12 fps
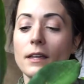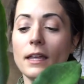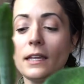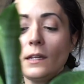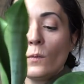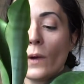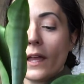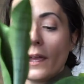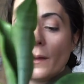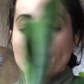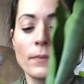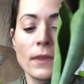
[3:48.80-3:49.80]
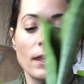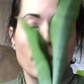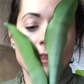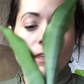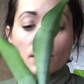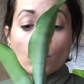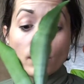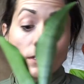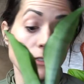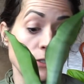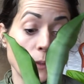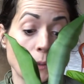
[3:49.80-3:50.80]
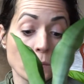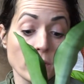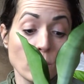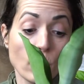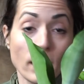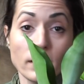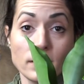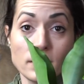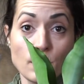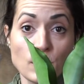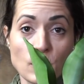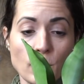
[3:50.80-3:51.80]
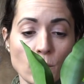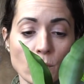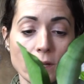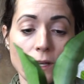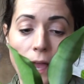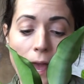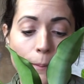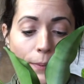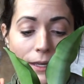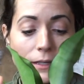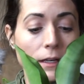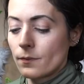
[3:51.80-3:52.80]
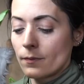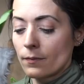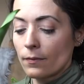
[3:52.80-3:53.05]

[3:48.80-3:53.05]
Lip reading: Anyway, this one is doing really well, and it seems to be really happy.